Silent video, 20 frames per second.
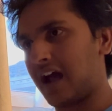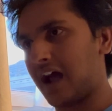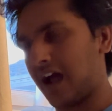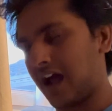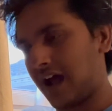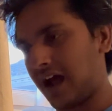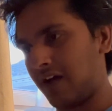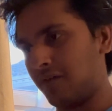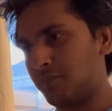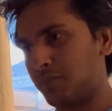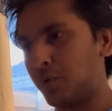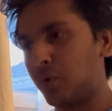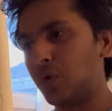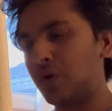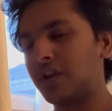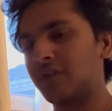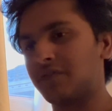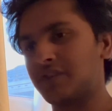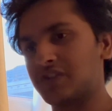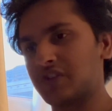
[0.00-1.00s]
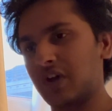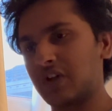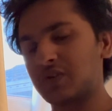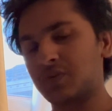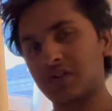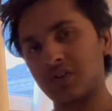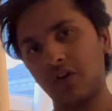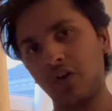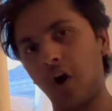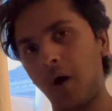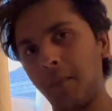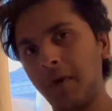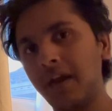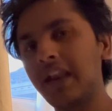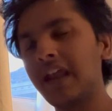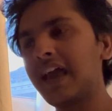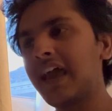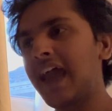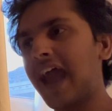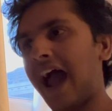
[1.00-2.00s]
a pool of results which are
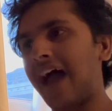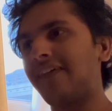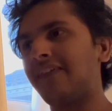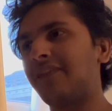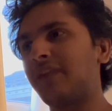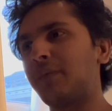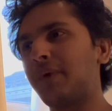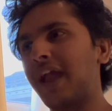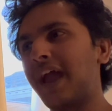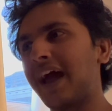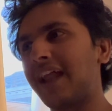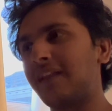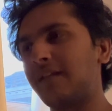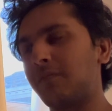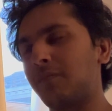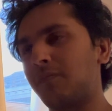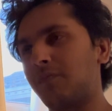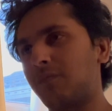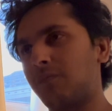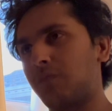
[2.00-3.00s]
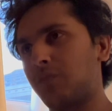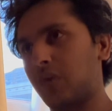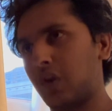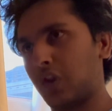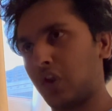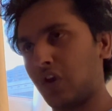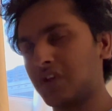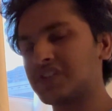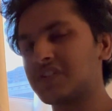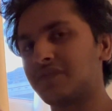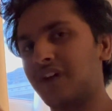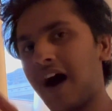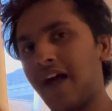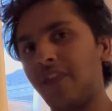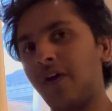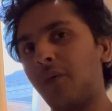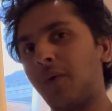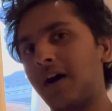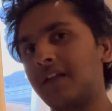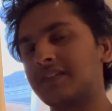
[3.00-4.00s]
common, and then we had lots of
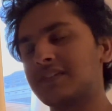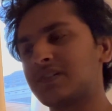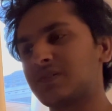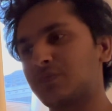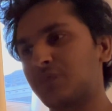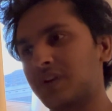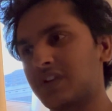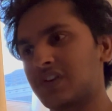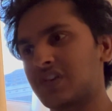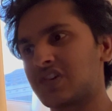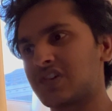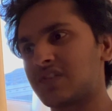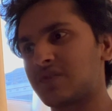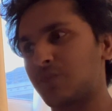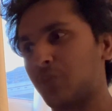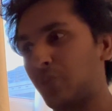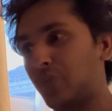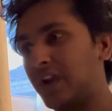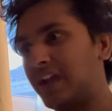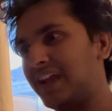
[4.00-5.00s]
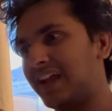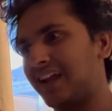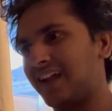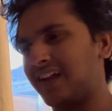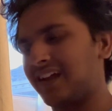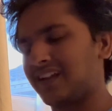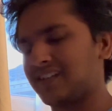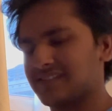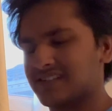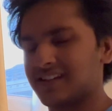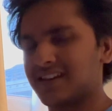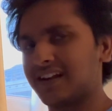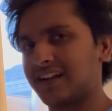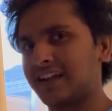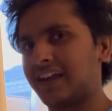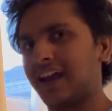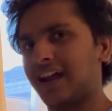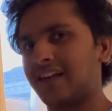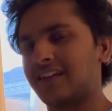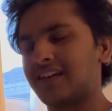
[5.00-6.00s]
other ones which we didn't
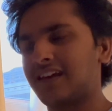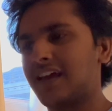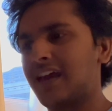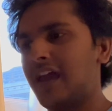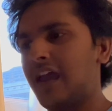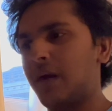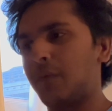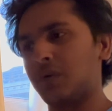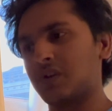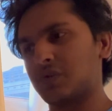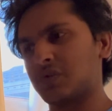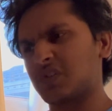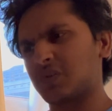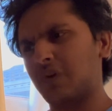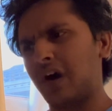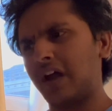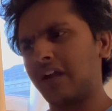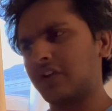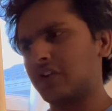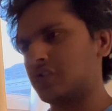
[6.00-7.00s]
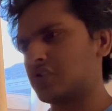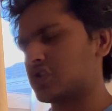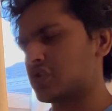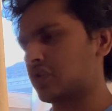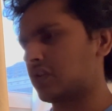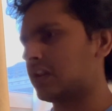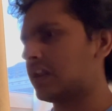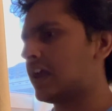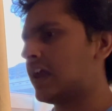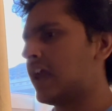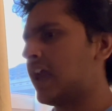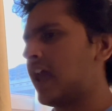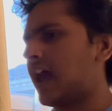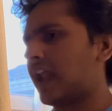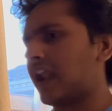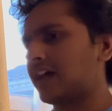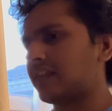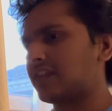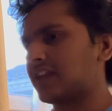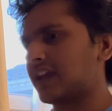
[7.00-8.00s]
get, which was quite unusual.
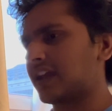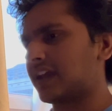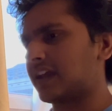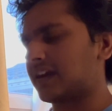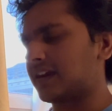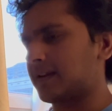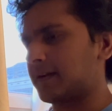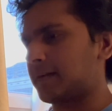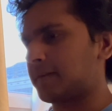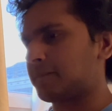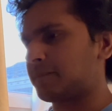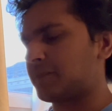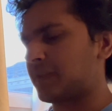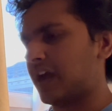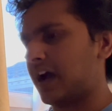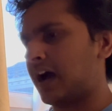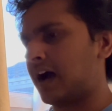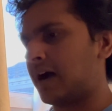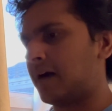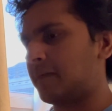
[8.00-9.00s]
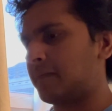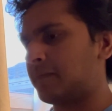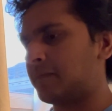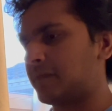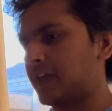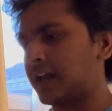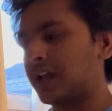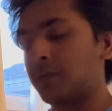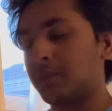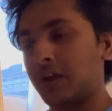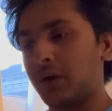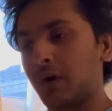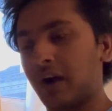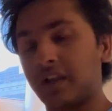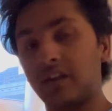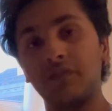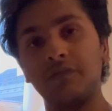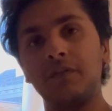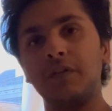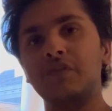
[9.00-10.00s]
And I think it can be
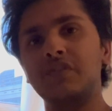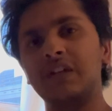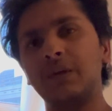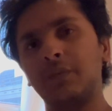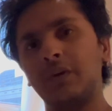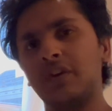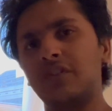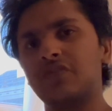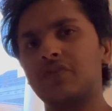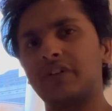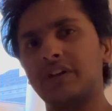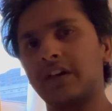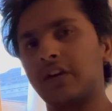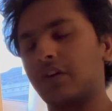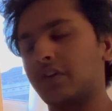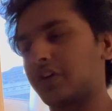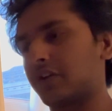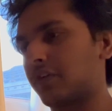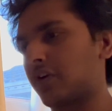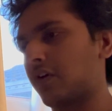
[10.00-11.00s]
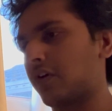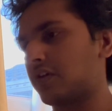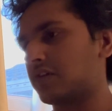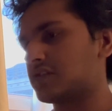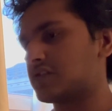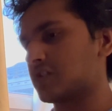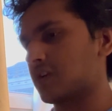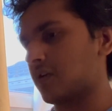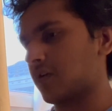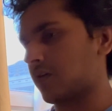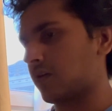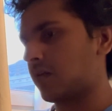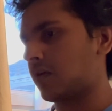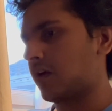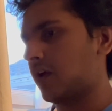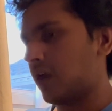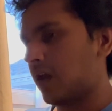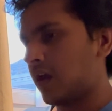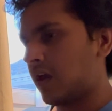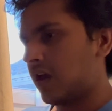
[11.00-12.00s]
quite confusing when you're doing it on your own. So
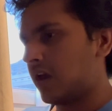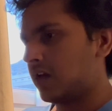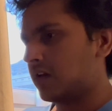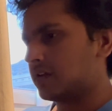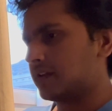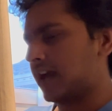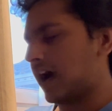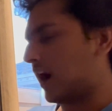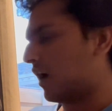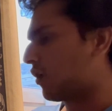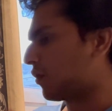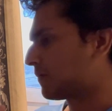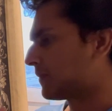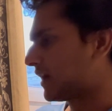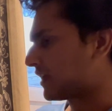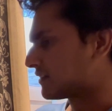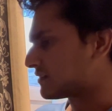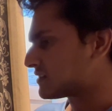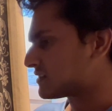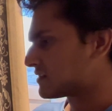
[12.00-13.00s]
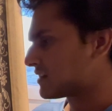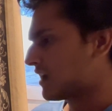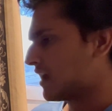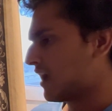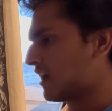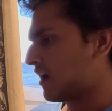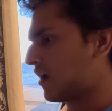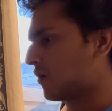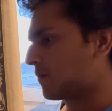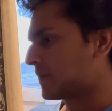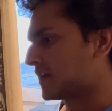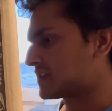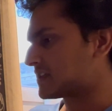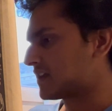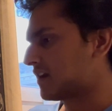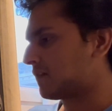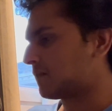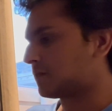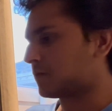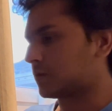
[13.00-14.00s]
yeah, I hope that's
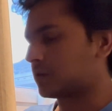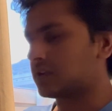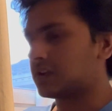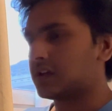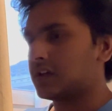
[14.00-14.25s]
helpful.